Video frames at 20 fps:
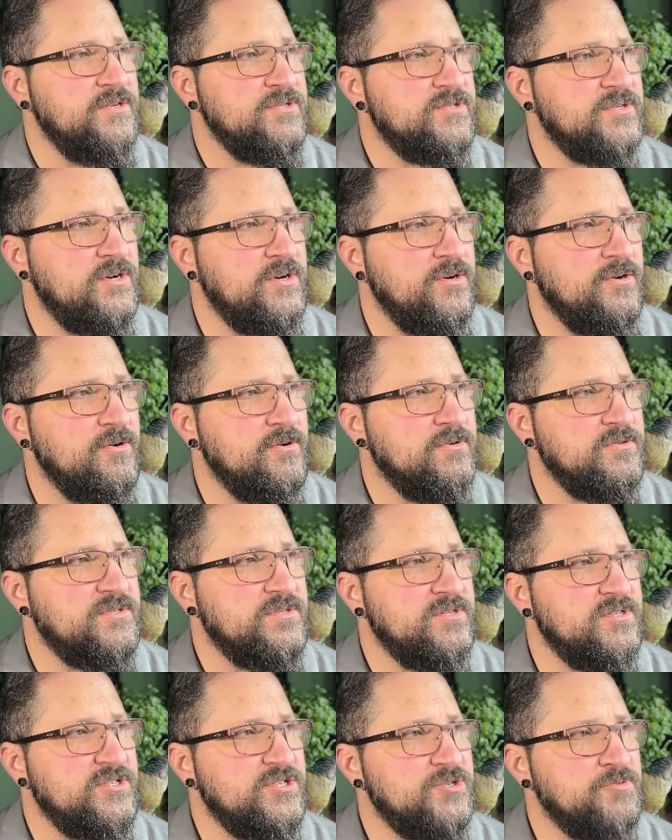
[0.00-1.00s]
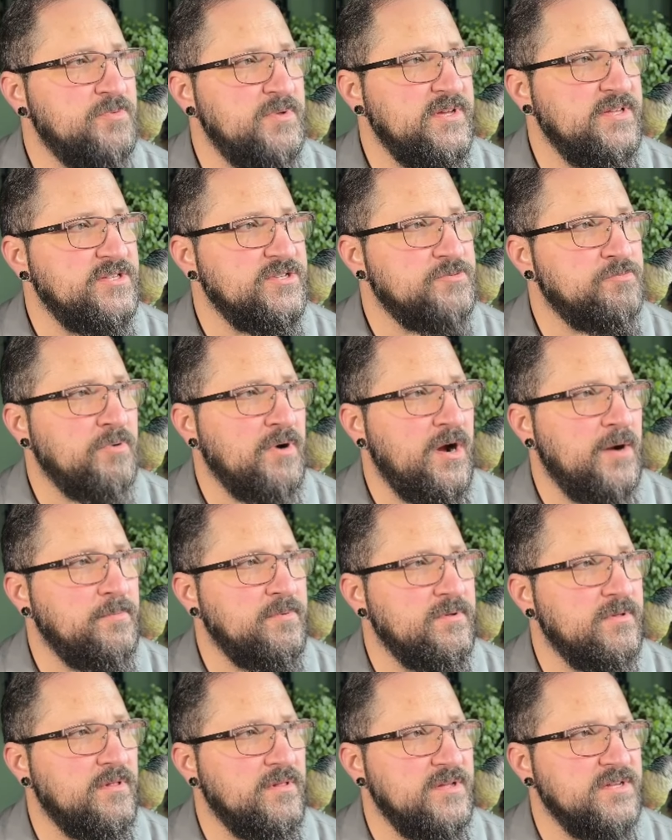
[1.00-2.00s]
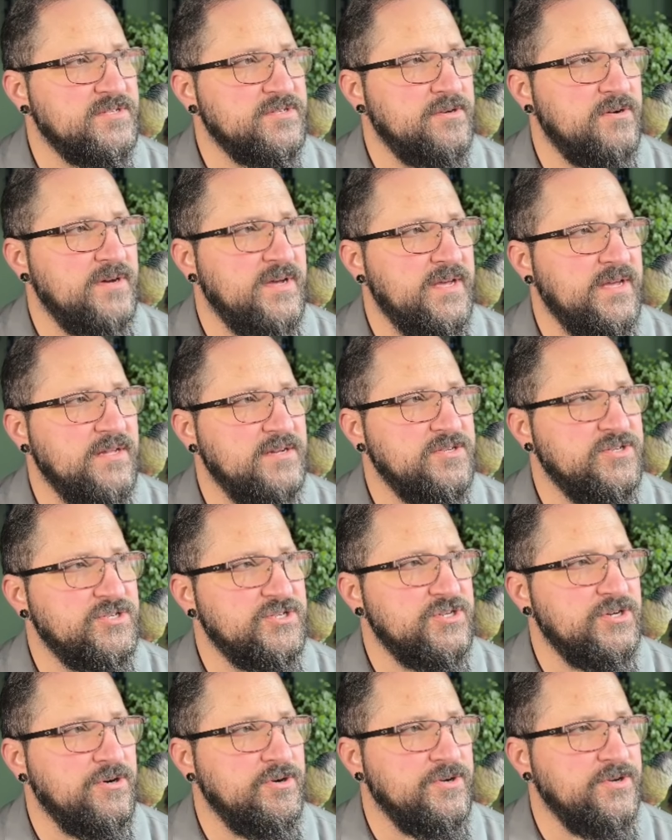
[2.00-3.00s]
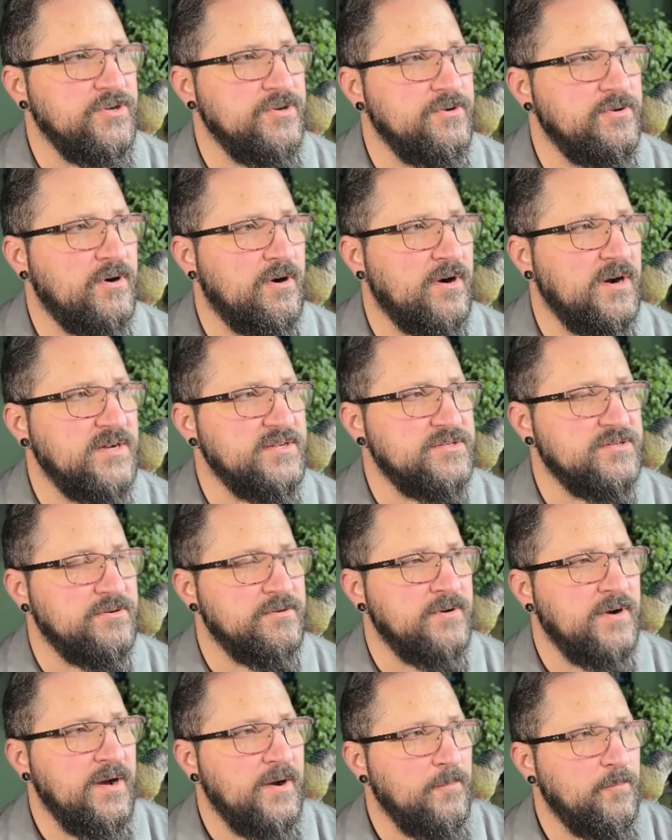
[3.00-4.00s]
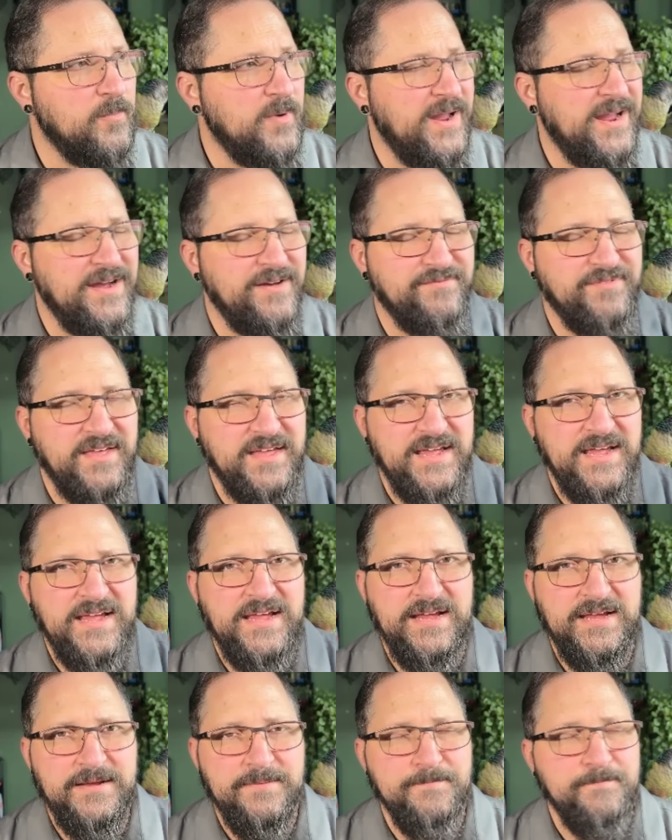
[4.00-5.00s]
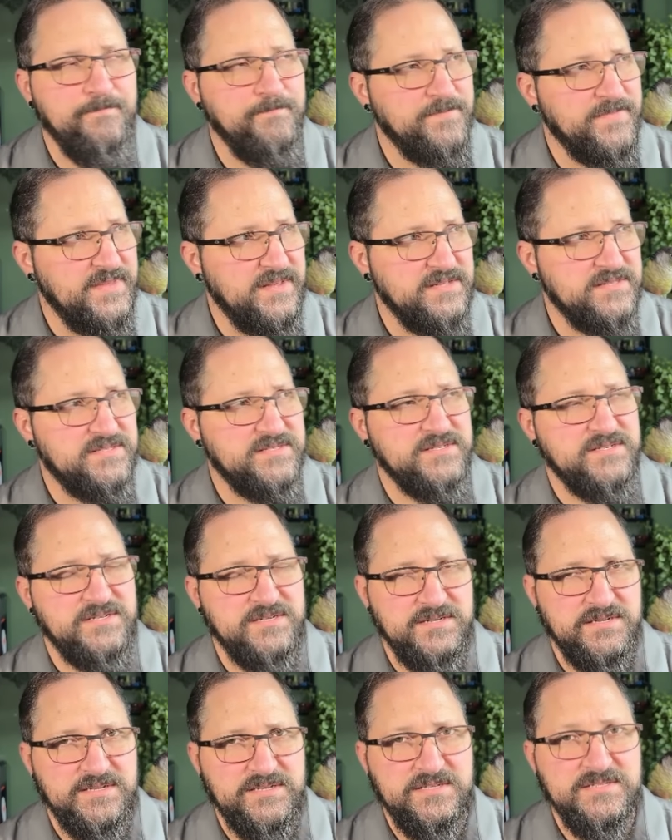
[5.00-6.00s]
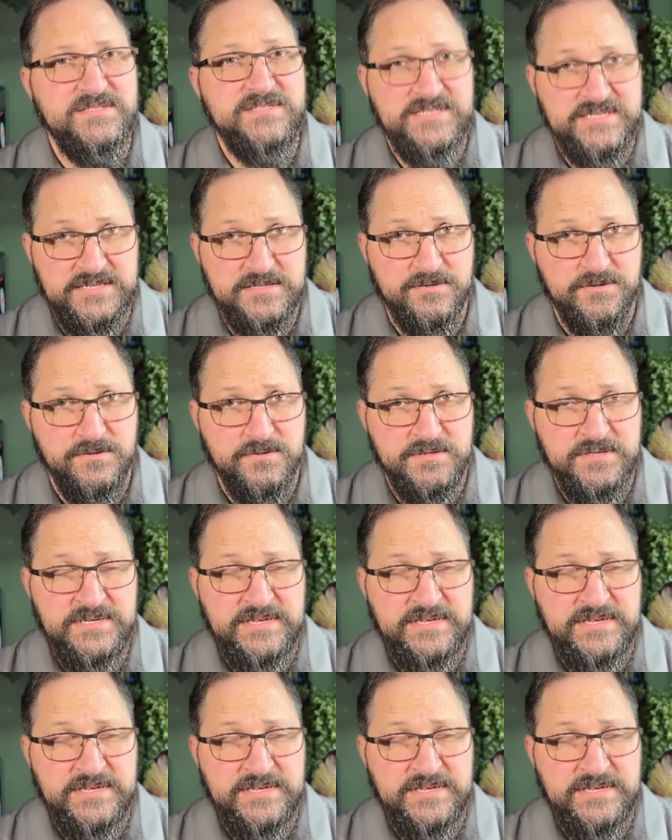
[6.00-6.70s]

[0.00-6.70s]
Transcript: So to display this properly, let's go ahead and show you. All right, so we have the A, it's in teal.